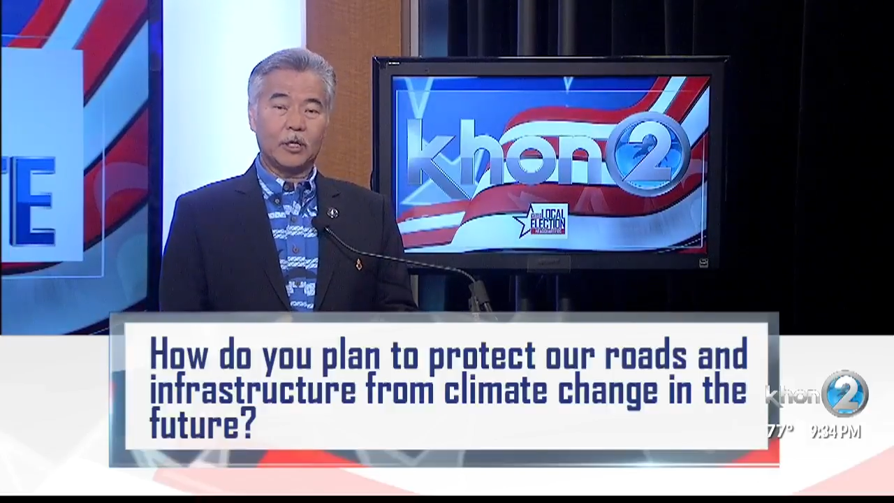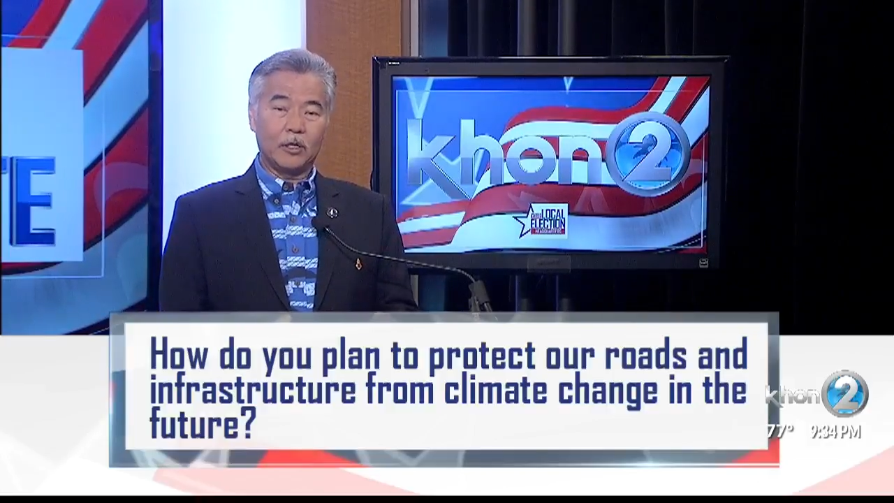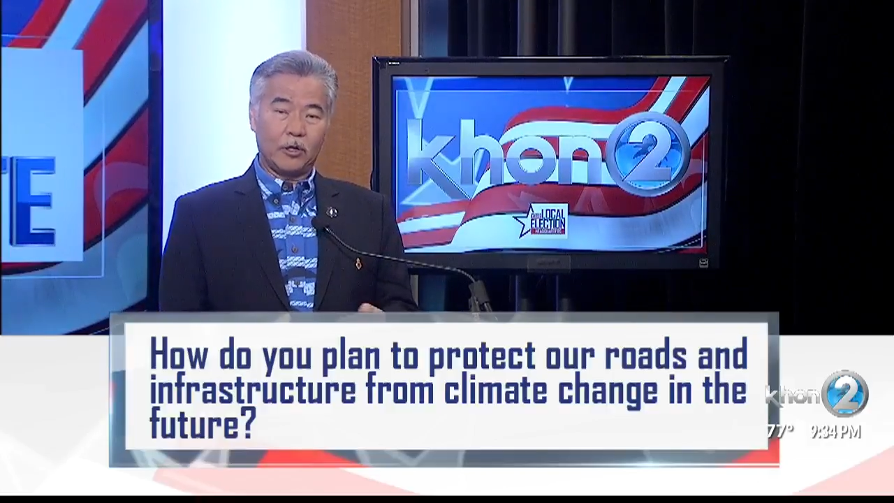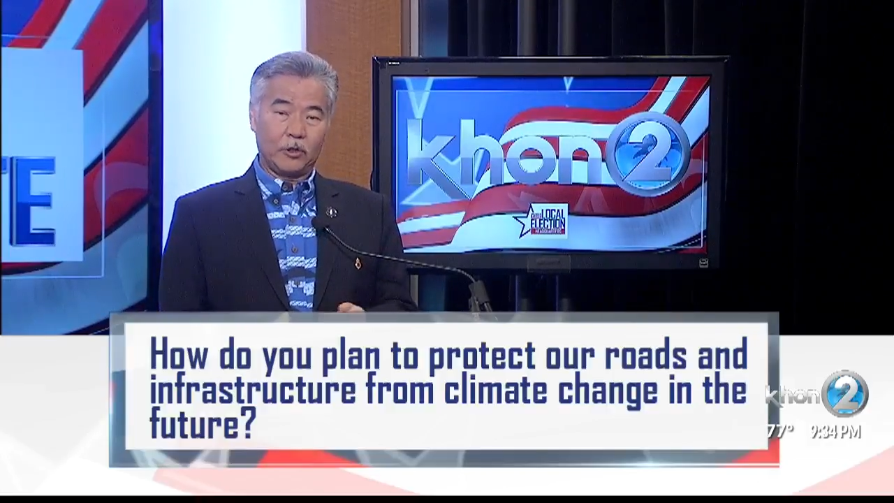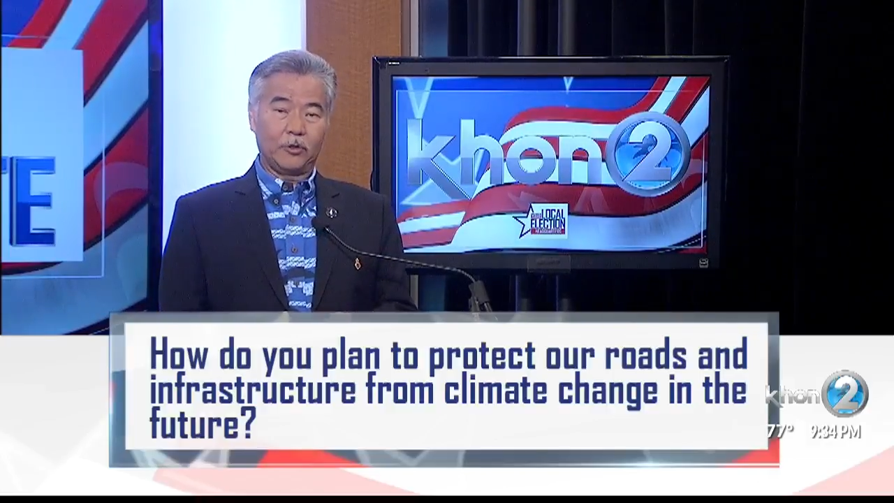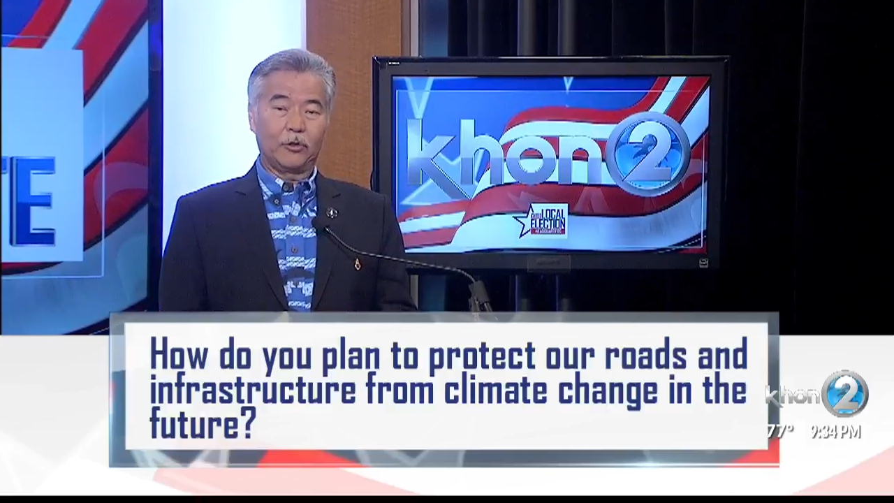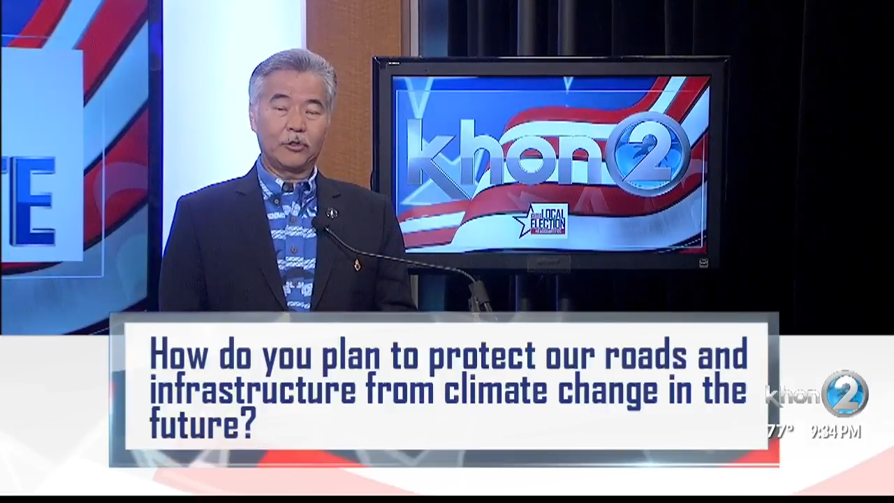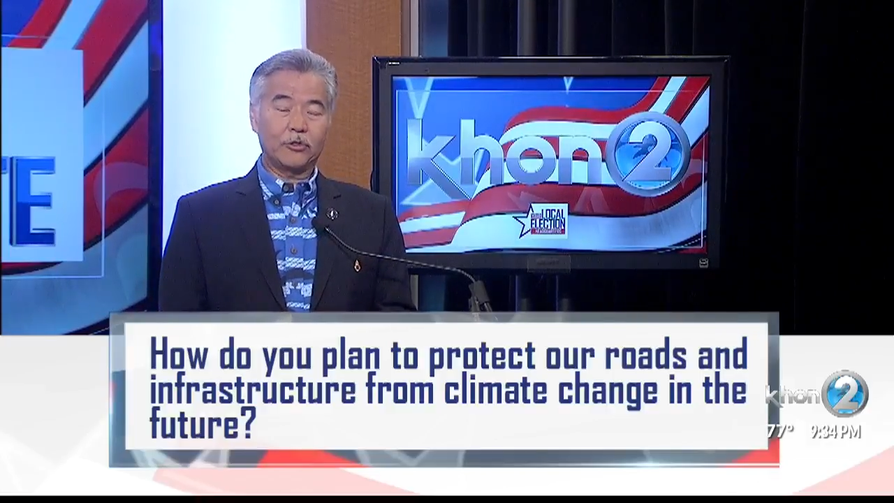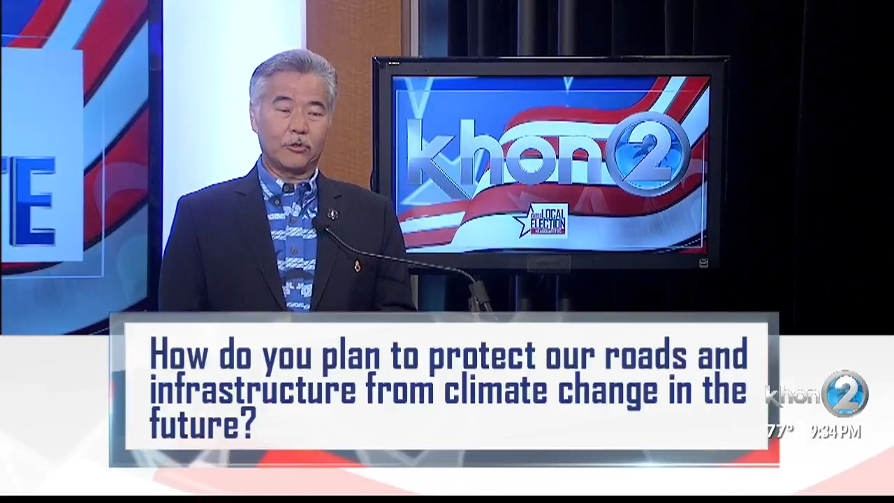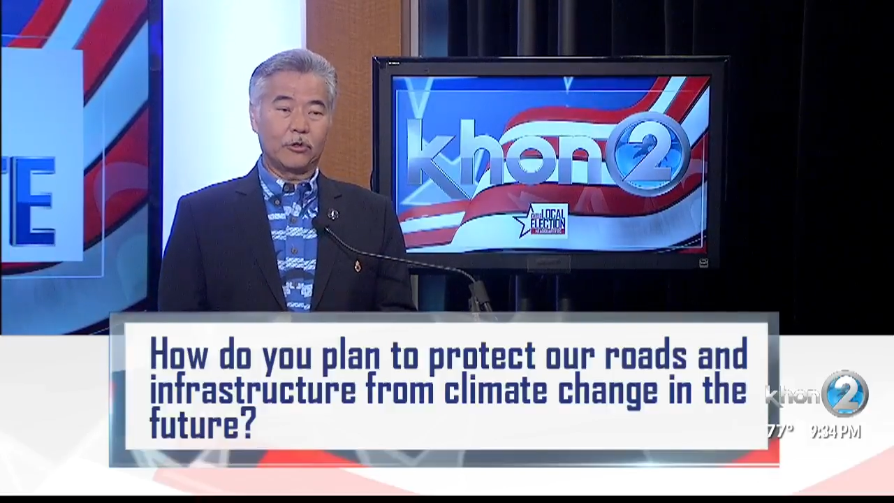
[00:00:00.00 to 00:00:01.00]
along the
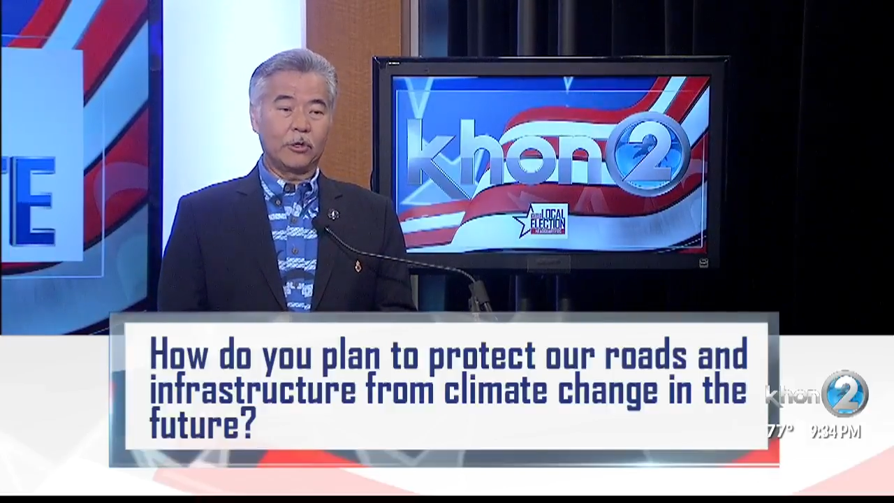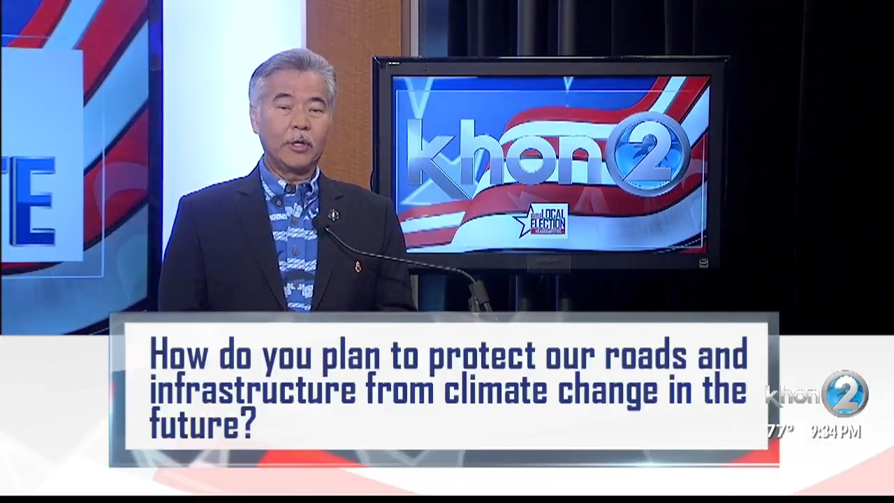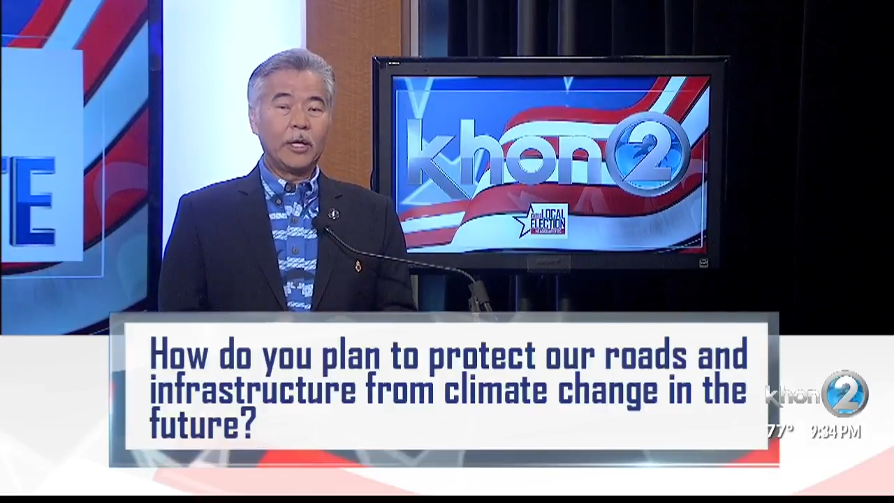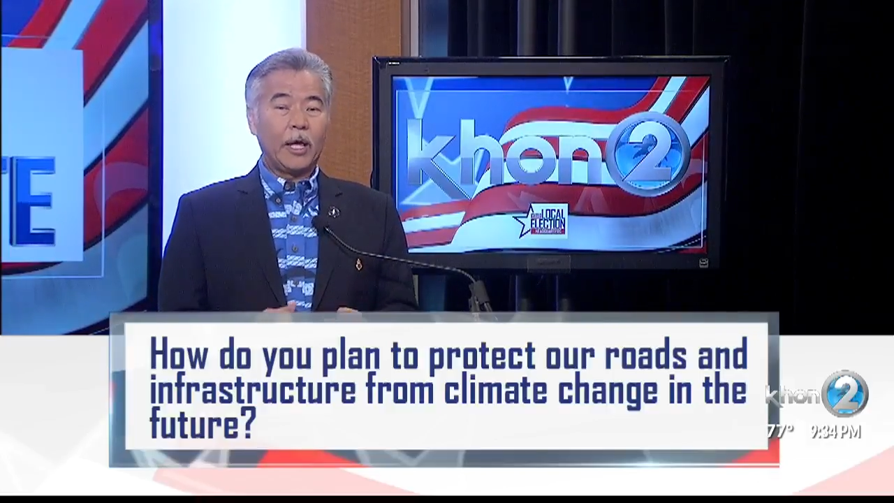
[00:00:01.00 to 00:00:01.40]
North Shore,